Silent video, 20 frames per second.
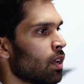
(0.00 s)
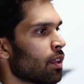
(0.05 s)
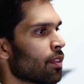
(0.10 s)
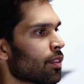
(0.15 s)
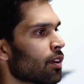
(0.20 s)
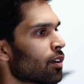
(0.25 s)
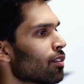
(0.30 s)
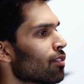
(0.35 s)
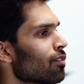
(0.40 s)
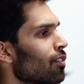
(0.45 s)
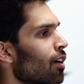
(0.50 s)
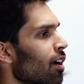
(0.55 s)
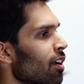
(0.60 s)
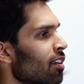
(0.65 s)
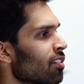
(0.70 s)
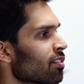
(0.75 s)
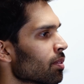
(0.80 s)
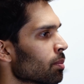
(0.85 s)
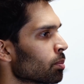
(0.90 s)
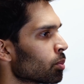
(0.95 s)
There are
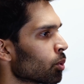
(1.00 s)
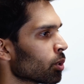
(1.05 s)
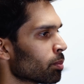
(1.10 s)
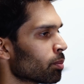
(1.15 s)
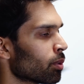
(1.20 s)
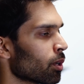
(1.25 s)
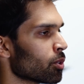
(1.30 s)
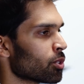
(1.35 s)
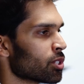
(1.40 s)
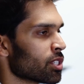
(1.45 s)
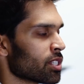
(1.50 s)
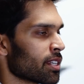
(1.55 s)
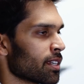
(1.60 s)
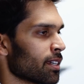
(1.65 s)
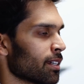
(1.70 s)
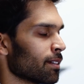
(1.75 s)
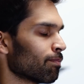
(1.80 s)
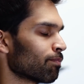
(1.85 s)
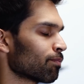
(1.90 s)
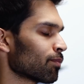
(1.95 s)
5 broad approaches here.